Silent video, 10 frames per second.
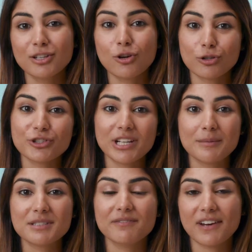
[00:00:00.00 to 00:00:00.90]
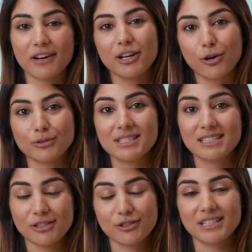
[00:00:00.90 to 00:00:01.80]
Culture Amp's very own
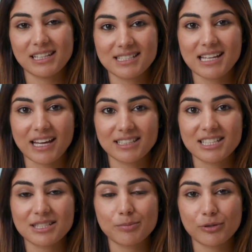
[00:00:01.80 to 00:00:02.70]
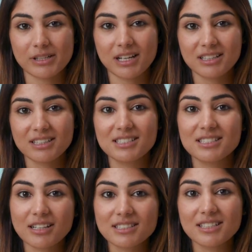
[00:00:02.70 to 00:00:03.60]
senior data scientist, Priya,
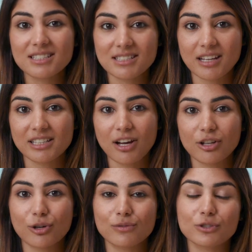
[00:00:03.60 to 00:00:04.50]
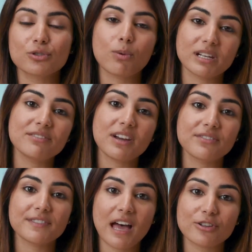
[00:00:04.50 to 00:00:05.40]
conducted a study on over twenty-five
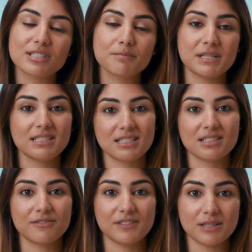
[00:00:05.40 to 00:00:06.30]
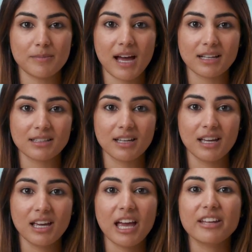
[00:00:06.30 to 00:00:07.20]
thousand pieces of feedback
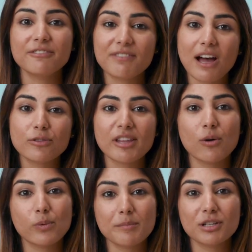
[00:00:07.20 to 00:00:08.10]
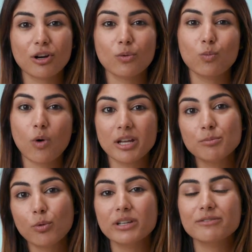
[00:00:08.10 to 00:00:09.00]
and found that women are one
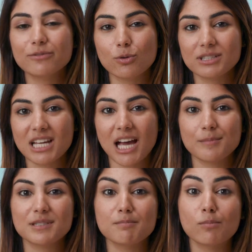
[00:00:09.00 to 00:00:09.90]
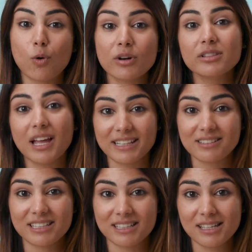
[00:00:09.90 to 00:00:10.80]
point four times more
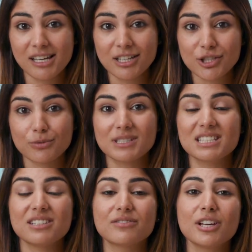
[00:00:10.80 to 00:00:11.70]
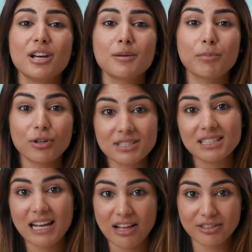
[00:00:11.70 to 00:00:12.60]
likely to receive
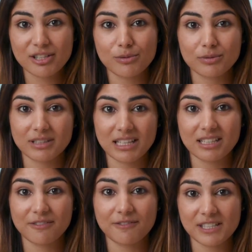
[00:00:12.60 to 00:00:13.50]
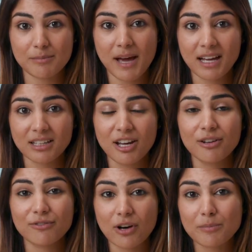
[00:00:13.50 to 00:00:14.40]
personality-related feedback
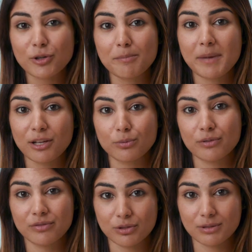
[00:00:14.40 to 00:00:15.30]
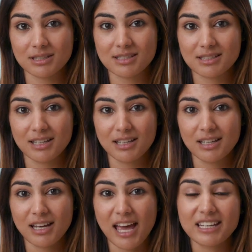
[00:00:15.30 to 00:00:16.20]
from their male reviewers.
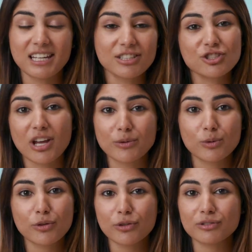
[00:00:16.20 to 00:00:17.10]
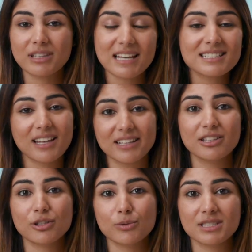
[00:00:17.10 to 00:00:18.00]
And in general, they're less
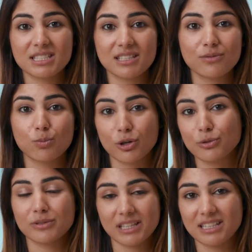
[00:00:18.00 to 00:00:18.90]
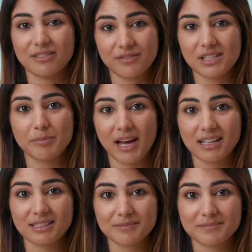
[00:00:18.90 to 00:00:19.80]
likely to receive work-related feedback.